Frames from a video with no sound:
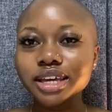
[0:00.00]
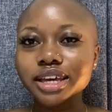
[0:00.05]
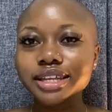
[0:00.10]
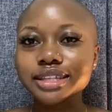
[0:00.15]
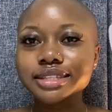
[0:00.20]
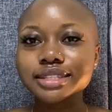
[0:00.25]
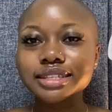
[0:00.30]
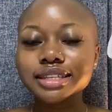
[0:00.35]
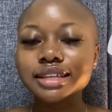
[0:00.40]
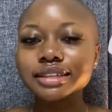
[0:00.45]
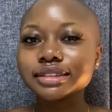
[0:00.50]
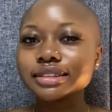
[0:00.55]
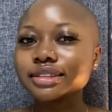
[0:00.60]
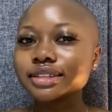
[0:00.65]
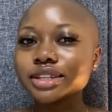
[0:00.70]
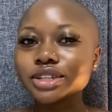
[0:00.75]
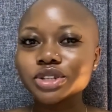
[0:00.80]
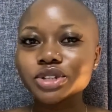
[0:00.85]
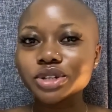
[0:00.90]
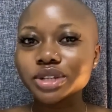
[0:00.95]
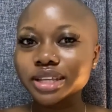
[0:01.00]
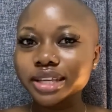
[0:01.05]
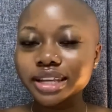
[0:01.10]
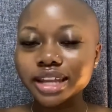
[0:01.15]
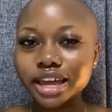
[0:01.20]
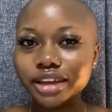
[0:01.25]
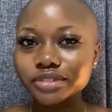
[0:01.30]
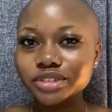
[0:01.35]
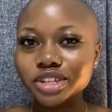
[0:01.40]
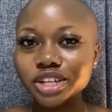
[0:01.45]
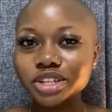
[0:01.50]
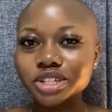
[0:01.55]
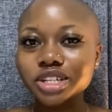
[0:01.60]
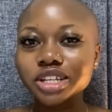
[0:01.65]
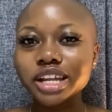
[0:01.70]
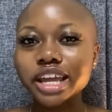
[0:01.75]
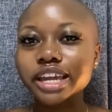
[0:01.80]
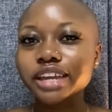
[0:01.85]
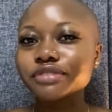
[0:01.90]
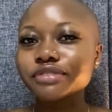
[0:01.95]
It's literally life
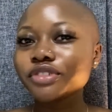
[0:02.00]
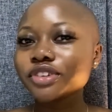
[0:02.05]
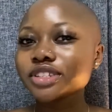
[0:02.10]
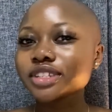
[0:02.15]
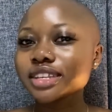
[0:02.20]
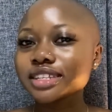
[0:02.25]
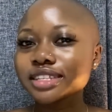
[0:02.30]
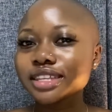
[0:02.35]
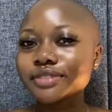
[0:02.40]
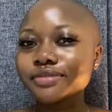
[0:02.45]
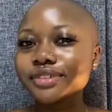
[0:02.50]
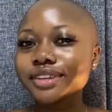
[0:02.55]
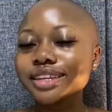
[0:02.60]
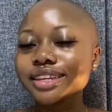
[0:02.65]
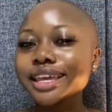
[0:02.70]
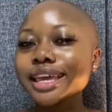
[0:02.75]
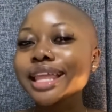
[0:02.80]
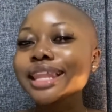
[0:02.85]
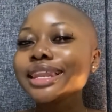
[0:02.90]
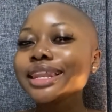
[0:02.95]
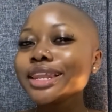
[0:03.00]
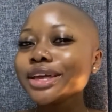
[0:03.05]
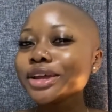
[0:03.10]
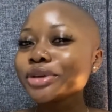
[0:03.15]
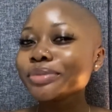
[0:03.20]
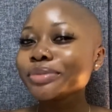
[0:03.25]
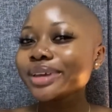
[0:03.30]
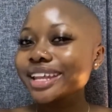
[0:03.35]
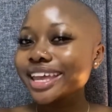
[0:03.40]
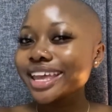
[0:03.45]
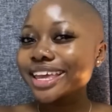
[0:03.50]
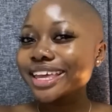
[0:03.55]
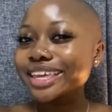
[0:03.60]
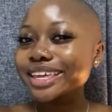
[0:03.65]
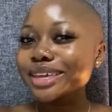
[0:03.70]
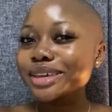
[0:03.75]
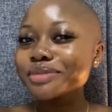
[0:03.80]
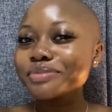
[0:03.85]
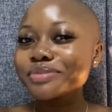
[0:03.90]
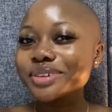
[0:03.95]
changing. Like at first I was even a little bit
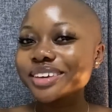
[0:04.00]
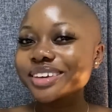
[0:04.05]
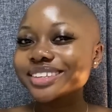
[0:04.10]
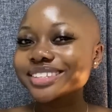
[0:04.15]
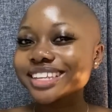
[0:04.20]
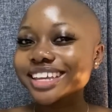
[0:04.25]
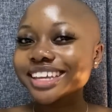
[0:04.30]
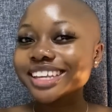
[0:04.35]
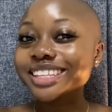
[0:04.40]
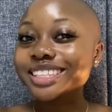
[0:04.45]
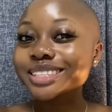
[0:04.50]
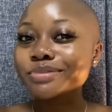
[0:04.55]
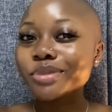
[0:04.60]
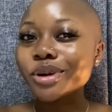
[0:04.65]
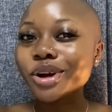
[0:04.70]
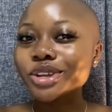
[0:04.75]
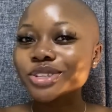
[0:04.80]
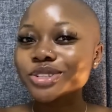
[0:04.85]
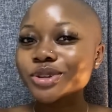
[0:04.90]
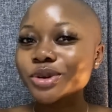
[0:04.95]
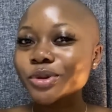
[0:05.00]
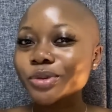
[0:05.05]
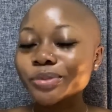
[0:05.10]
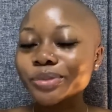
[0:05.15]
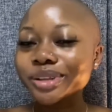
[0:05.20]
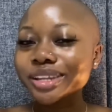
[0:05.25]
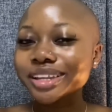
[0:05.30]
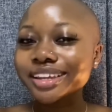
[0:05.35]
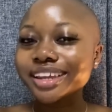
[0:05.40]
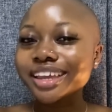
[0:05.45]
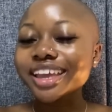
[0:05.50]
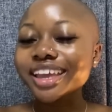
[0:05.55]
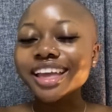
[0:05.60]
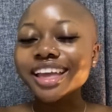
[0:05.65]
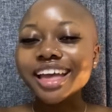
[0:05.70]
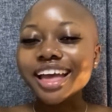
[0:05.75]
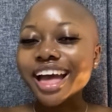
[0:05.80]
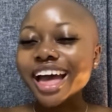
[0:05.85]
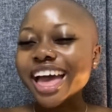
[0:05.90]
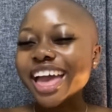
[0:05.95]
icky because like it's bar soap and
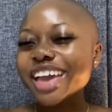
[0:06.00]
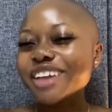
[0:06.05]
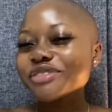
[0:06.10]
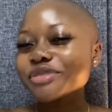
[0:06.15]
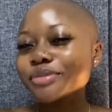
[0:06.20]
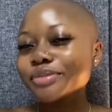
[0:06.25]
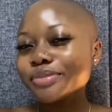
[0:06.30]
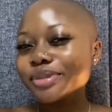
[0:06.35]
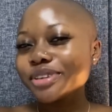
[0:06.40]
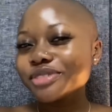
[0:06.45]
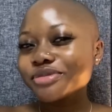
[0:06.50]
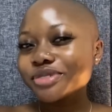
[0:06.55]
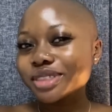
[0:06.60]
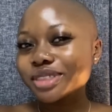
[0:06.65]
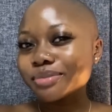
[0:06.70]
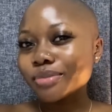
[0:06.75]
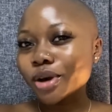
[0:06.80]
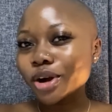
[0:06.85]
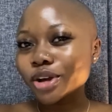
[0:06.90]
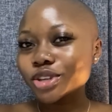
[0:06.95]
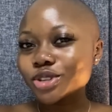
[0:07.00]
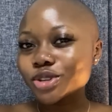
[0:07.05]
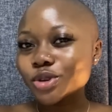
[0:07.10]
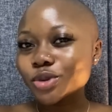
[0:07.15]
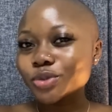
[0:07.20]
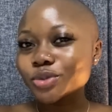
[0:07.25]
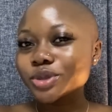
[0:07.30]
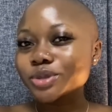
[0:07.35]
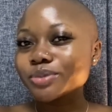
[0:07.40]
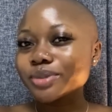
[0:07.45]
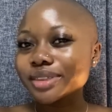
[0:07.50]
I have a beef with bar soaps.